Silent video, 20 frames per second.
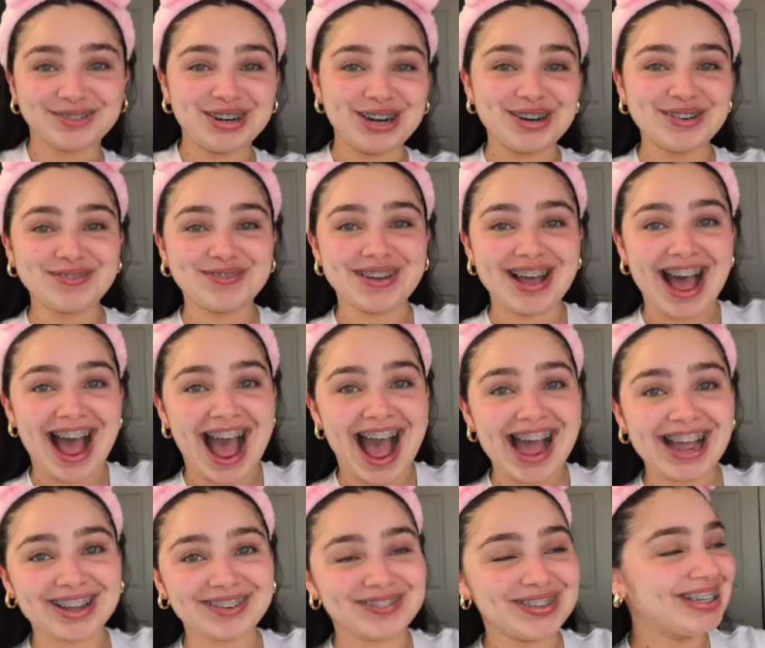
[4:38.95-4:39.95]
we're
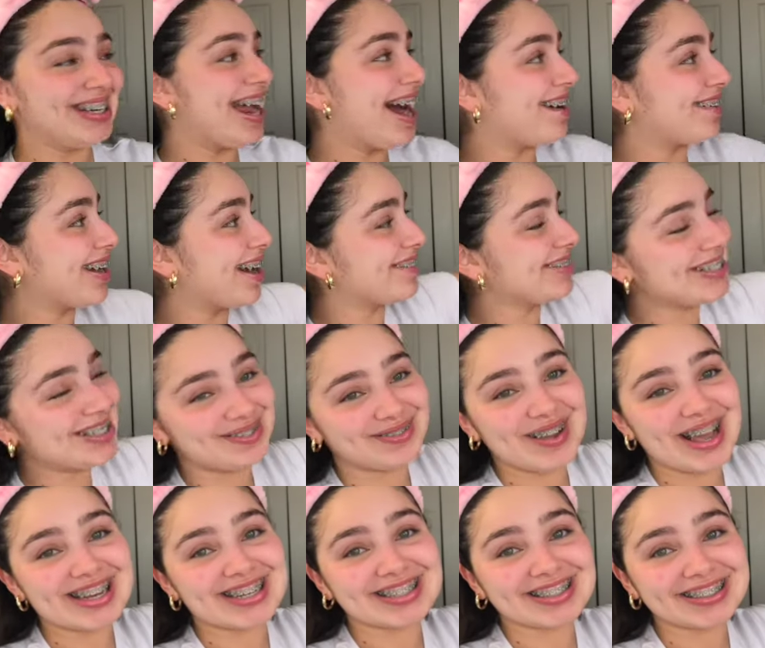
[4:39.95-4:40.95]
back, but now we have a
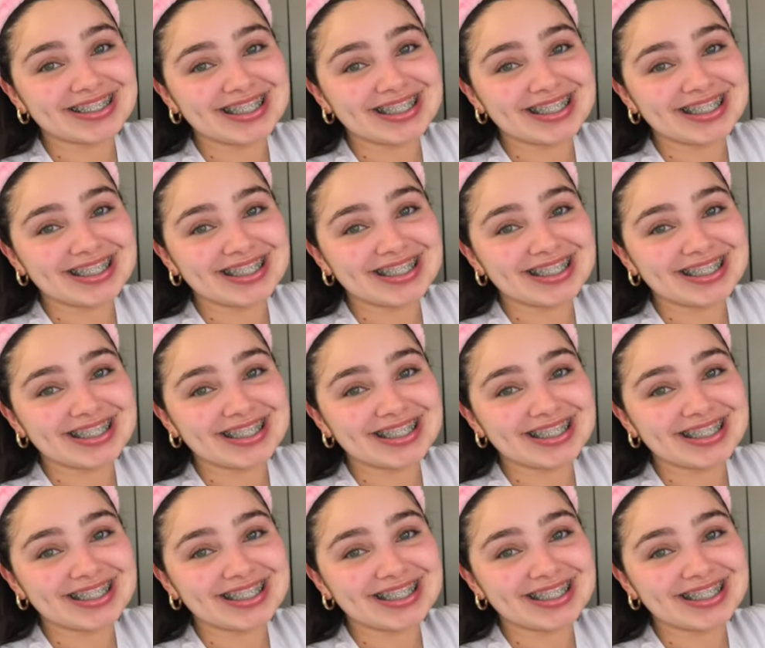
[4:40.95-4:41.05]
special